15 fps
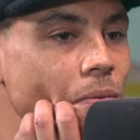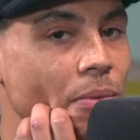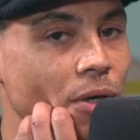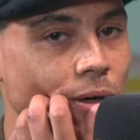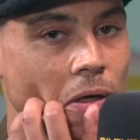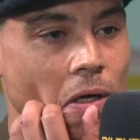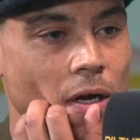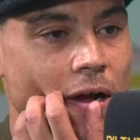
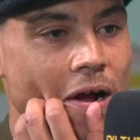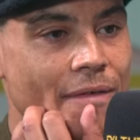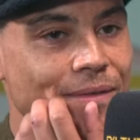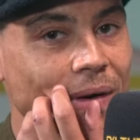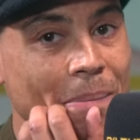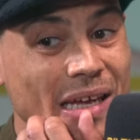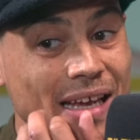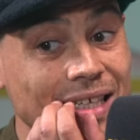But
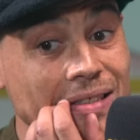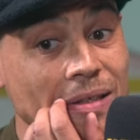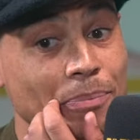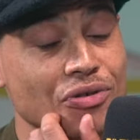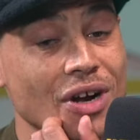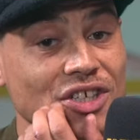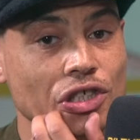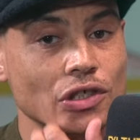for me, it's the
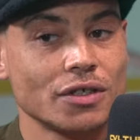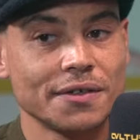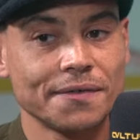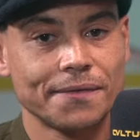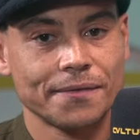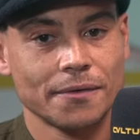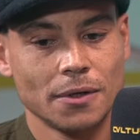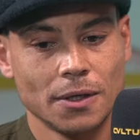pressure
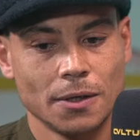of